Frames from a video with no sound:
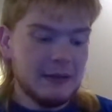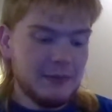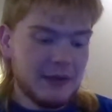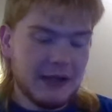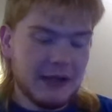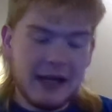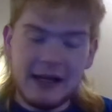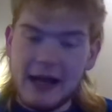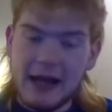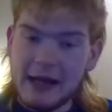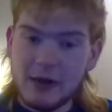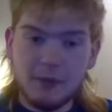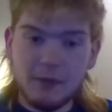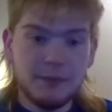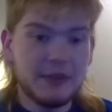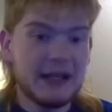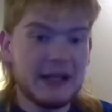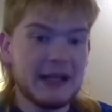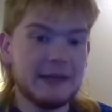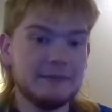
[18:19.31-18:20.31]
But I
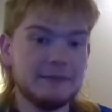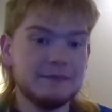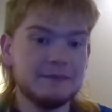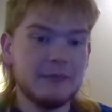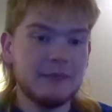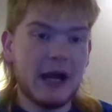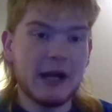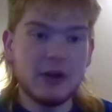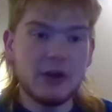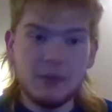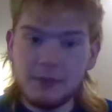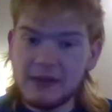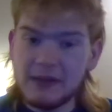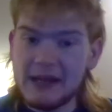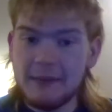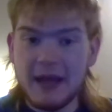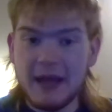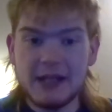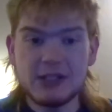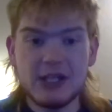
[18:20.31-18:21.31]
don't blame
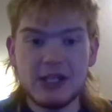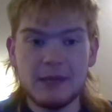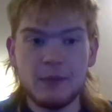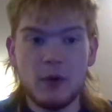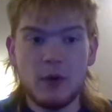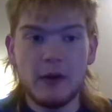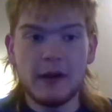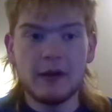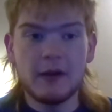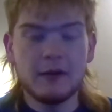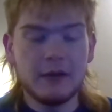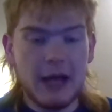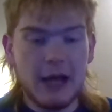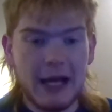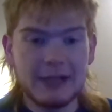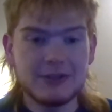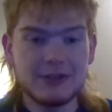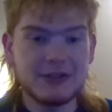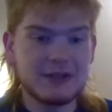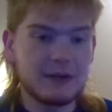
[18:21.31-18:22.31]
AJ Moyer.
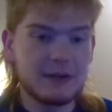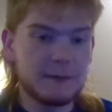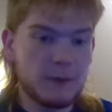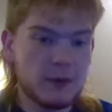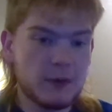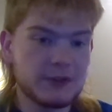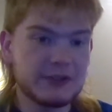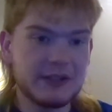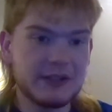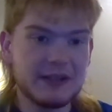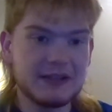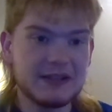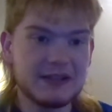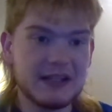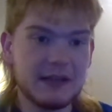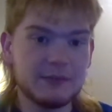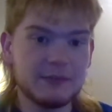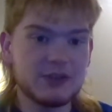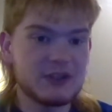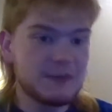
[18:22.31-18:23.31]
Unfortunately, the
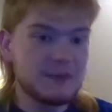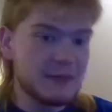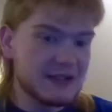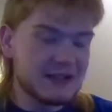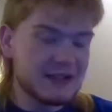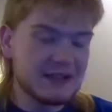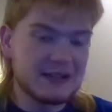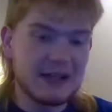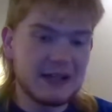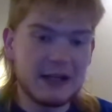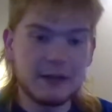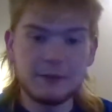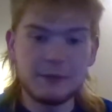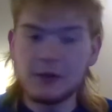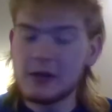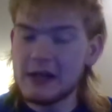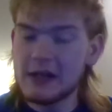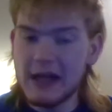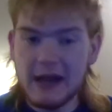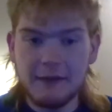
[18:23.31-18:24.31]
team just missed the setup.
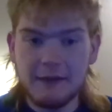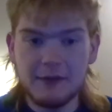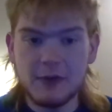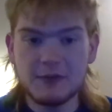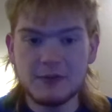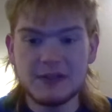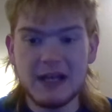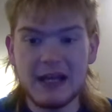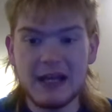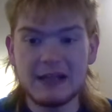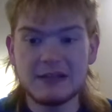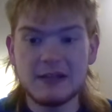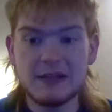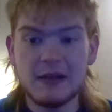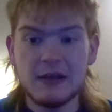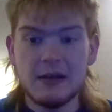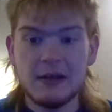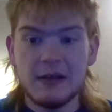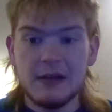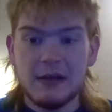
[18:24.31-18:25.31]
You're going to have those
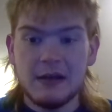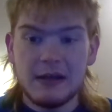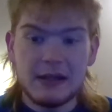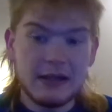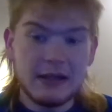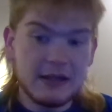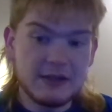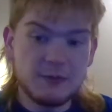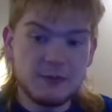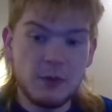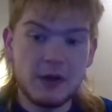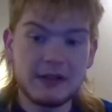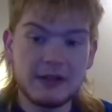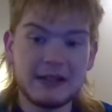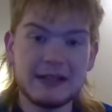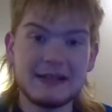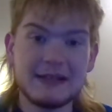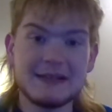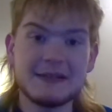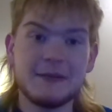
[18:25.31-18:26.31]
days. It is what
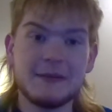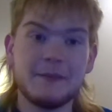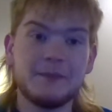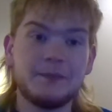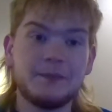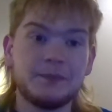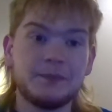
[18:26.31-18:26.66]
it is.